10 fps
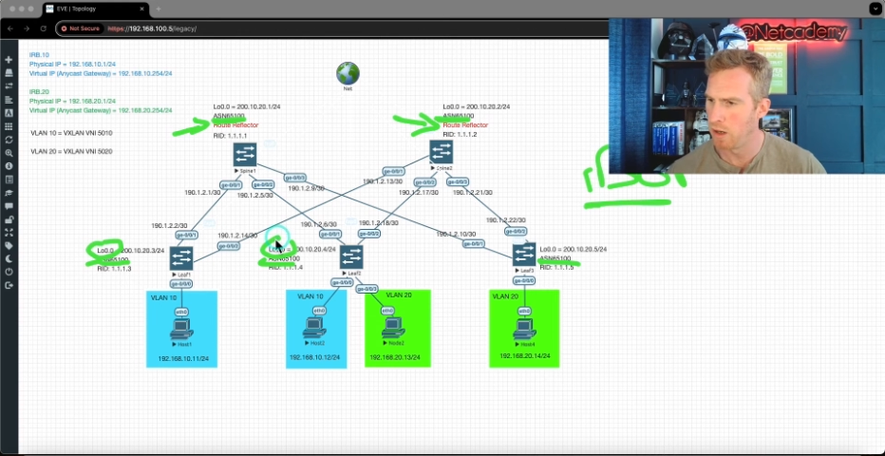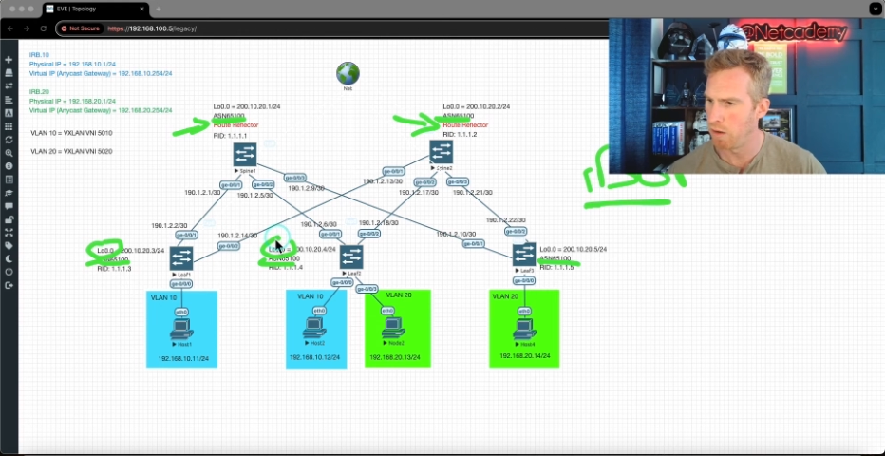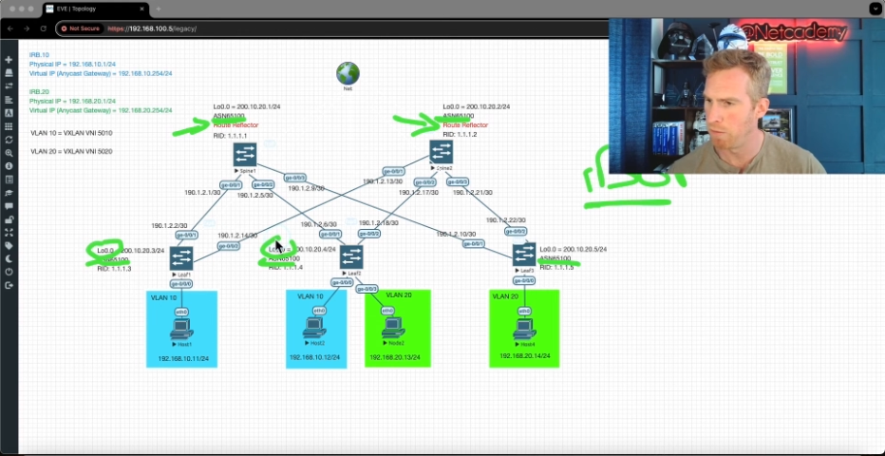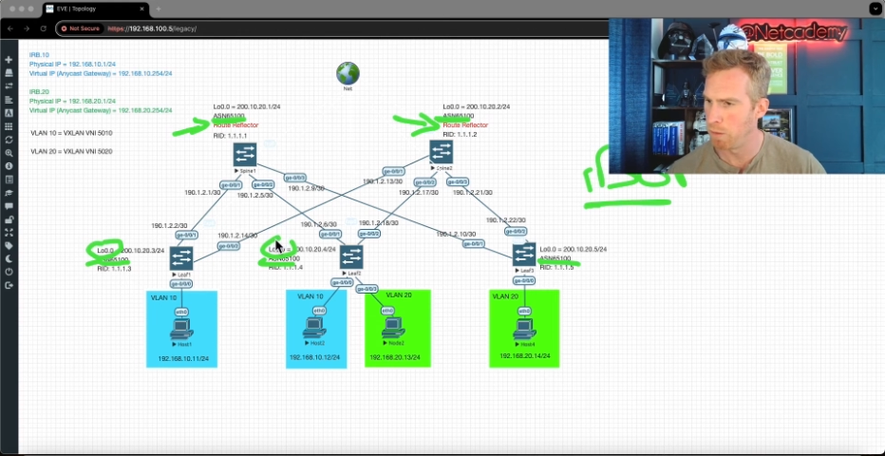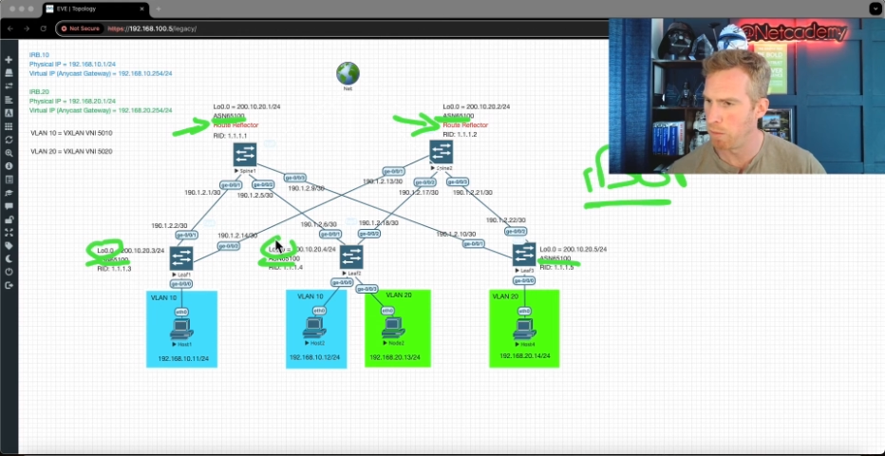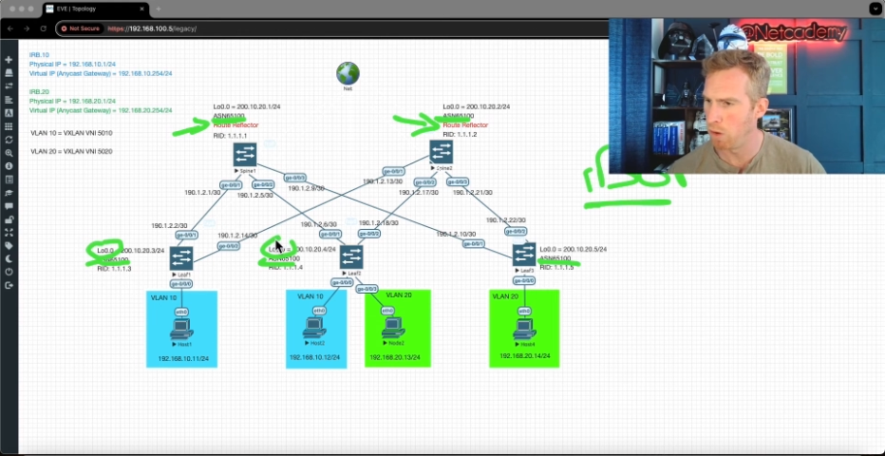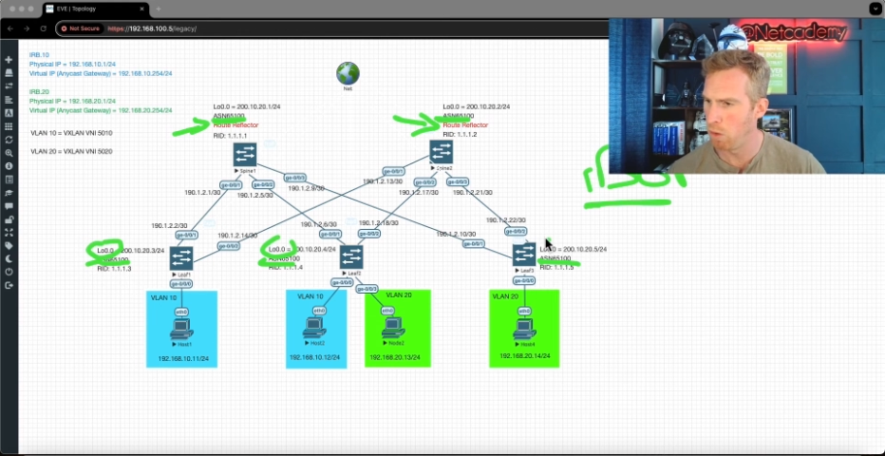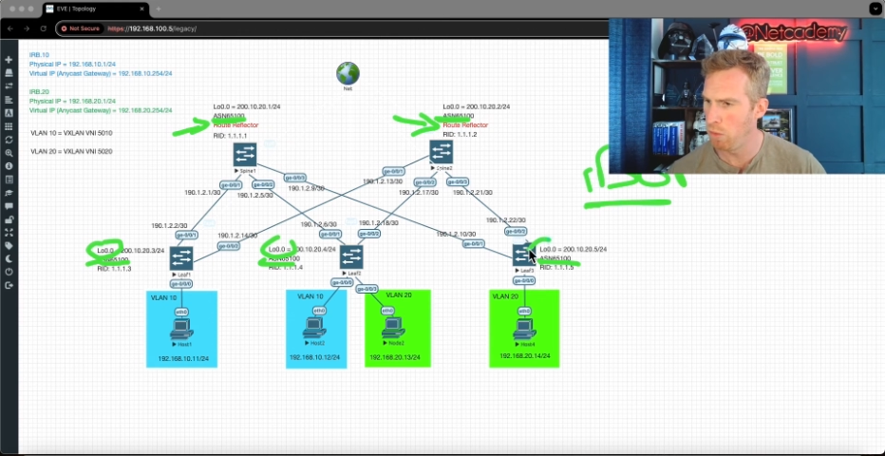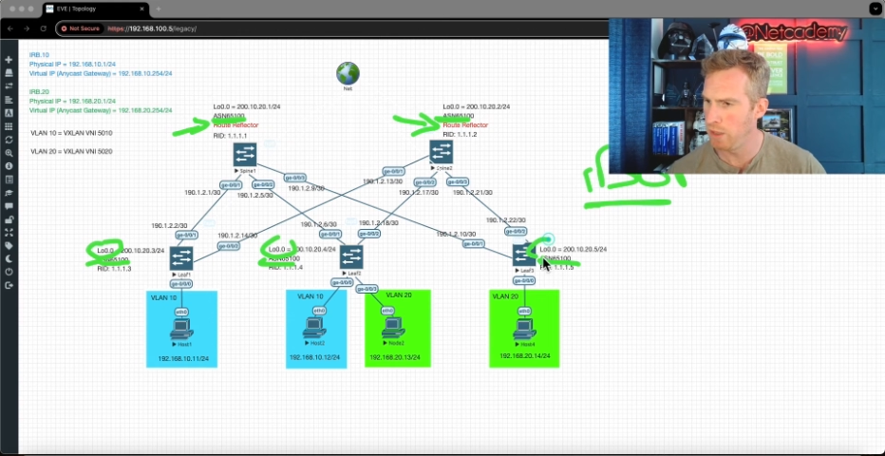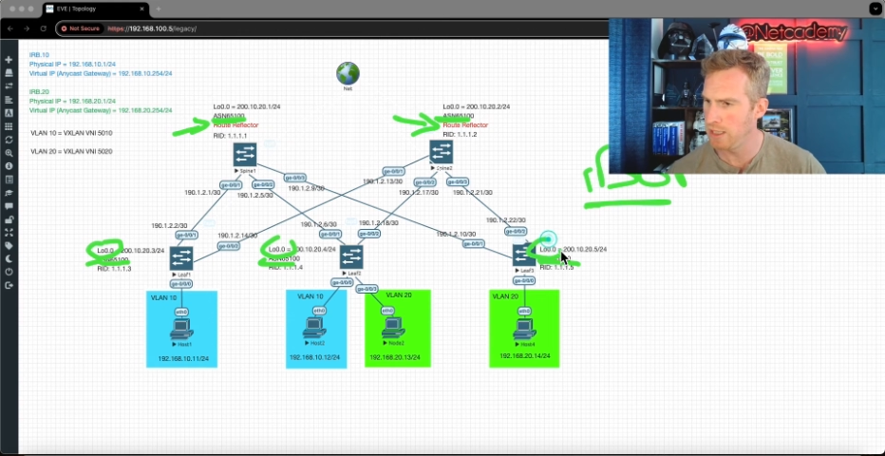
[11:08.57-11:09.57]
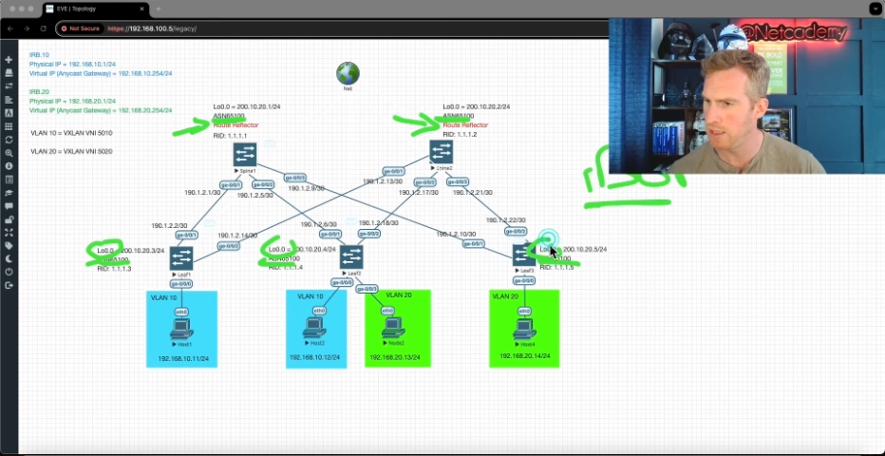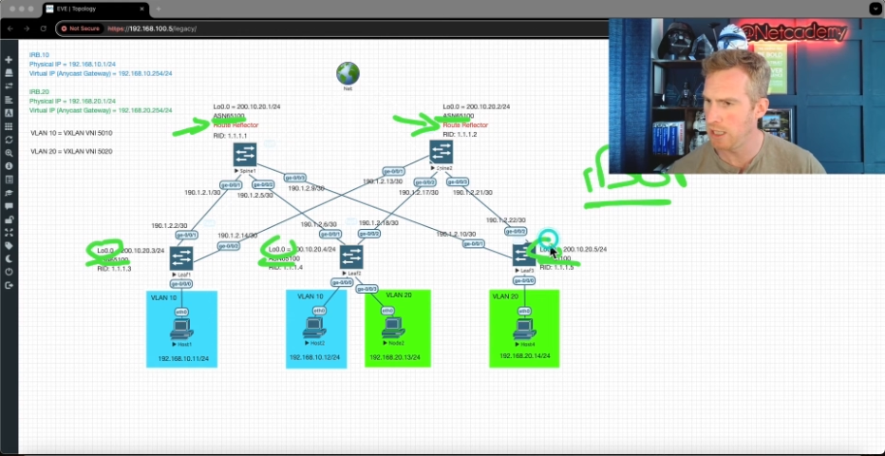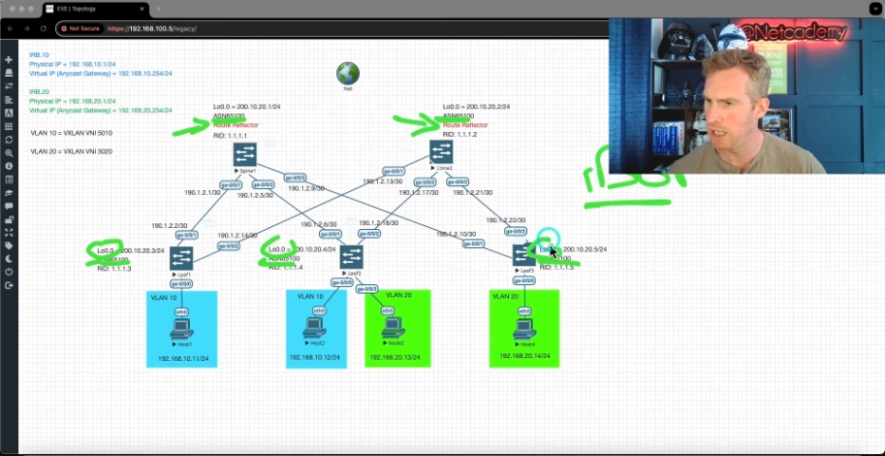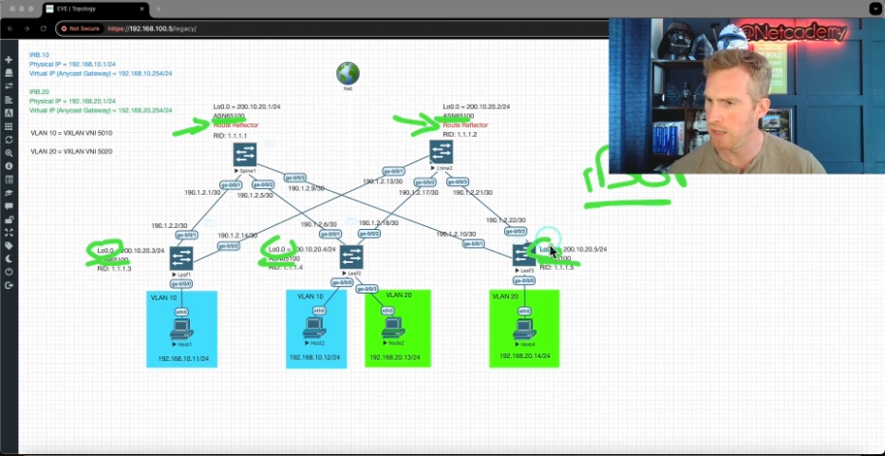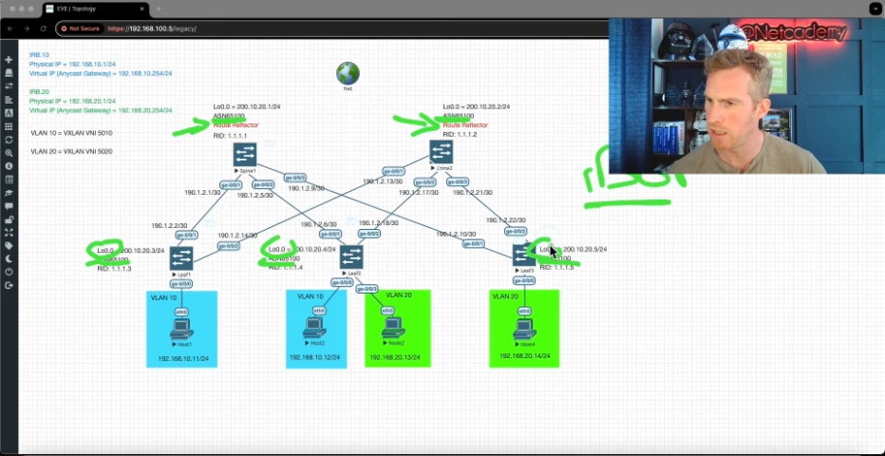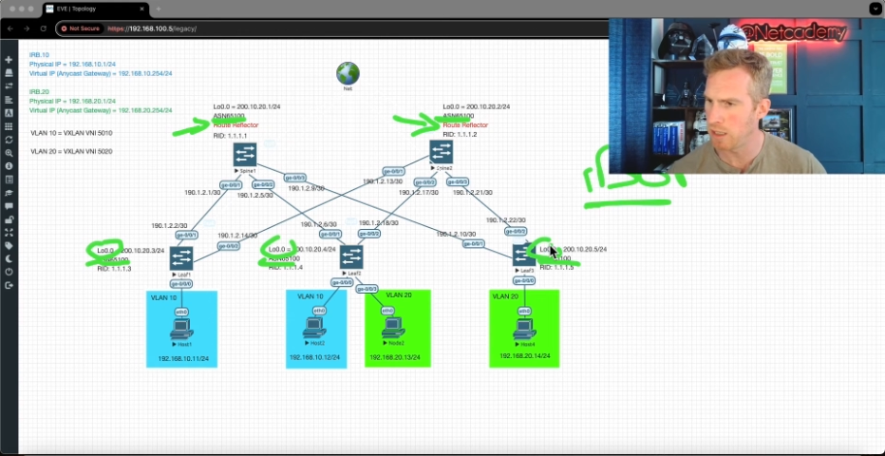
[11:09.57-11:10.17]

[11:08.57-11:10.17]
from all these leaves